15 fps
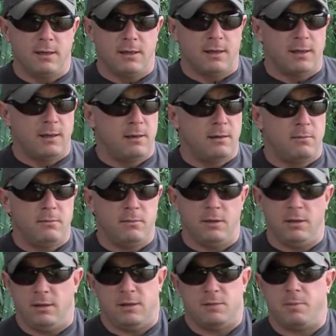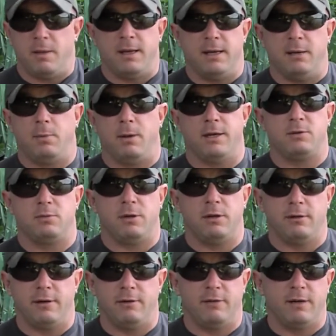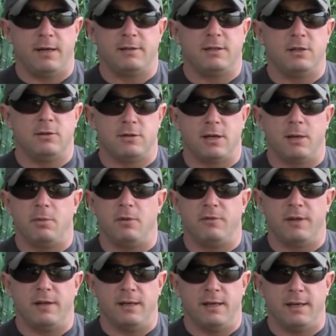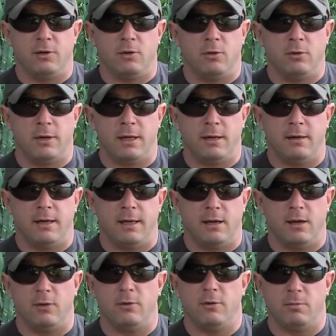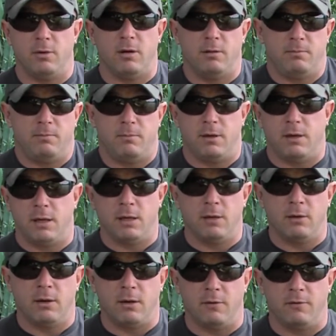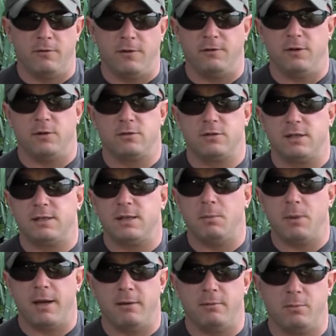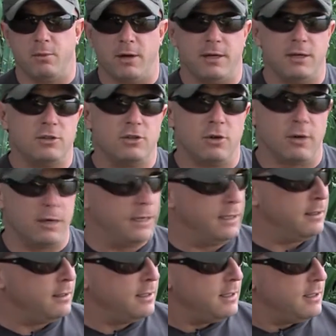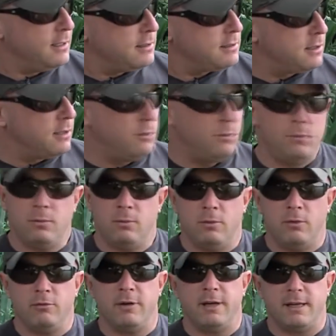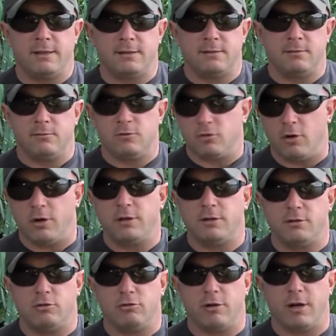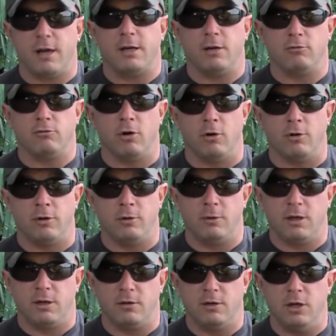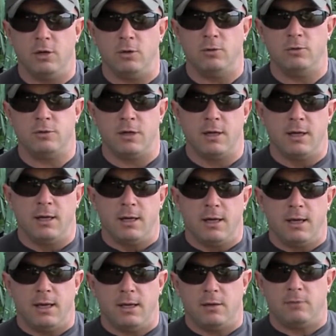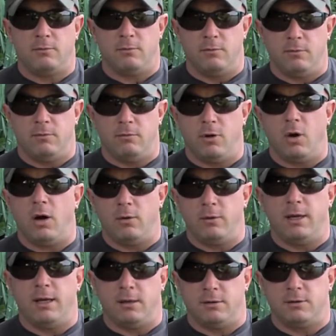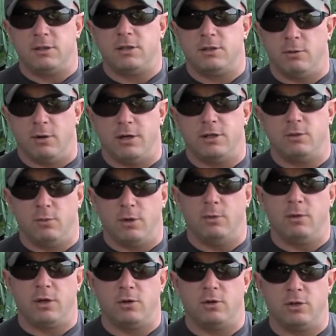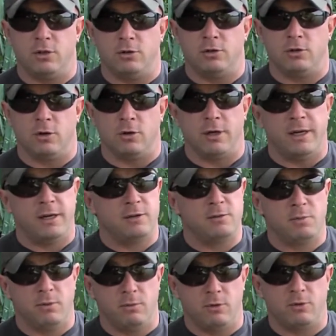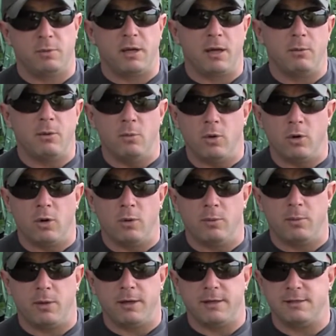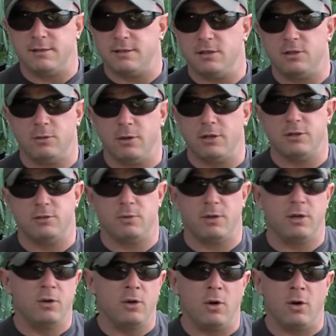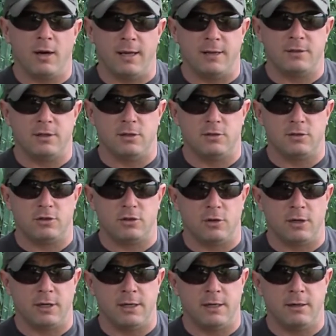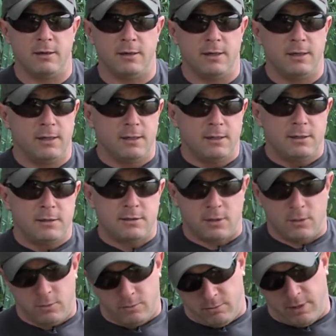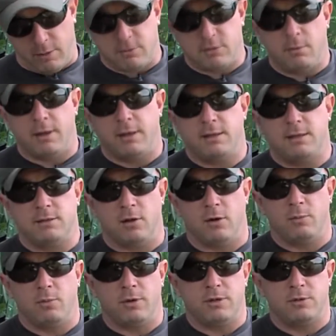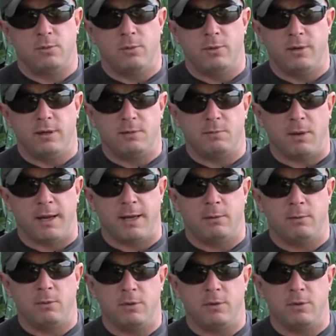There's barely a place where you're even allowed to use a couple of feet of lead core now, let alone a 50 or 60 pound braided shock leader. So we really had to try and create a rod that we could use not only in a situation where we could use shock leaders, but what's becoming more commonplace in situations where you're not allowed to use a shock leader. So that was the main design principle with this blank.